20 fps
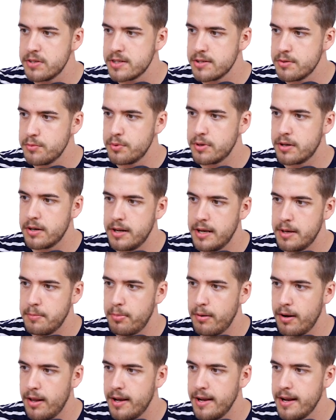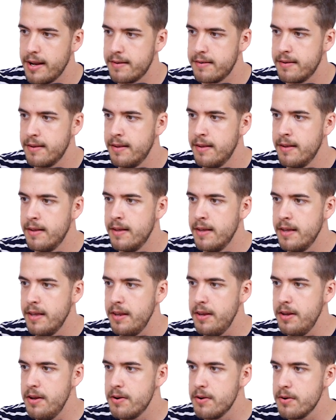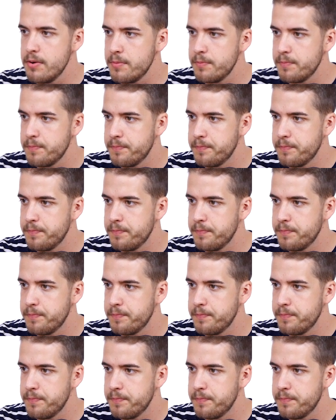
so we're going to apply it here.